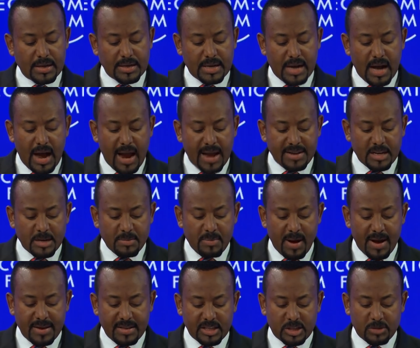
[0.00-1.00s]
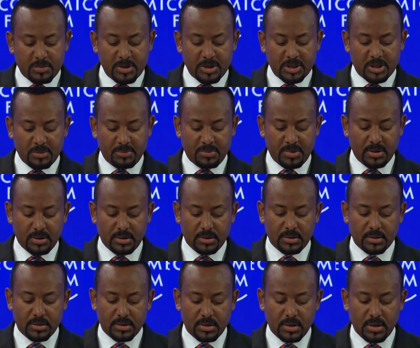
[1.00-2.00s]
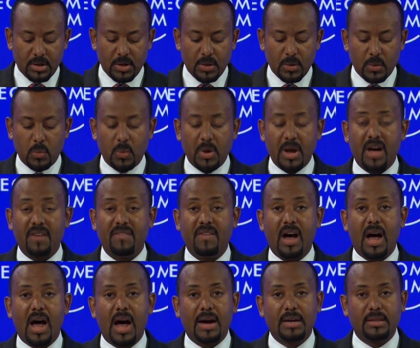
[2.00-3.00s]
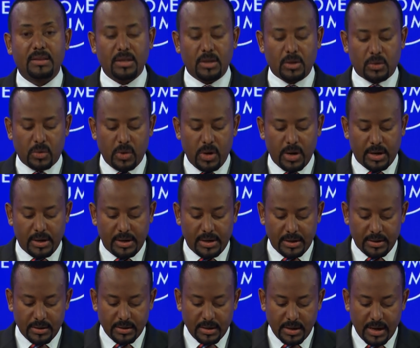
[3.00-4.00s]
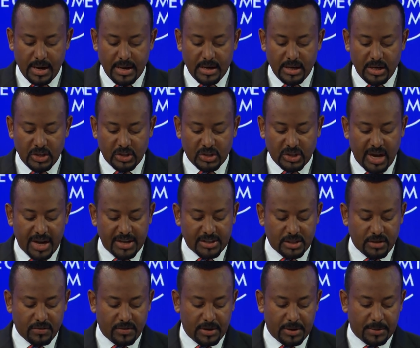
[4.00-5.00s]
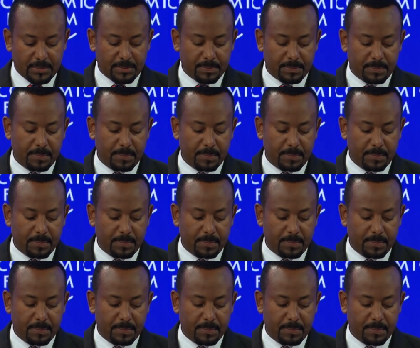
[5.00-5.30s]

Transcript: Guided by this principle, we have acted quickly and decisively.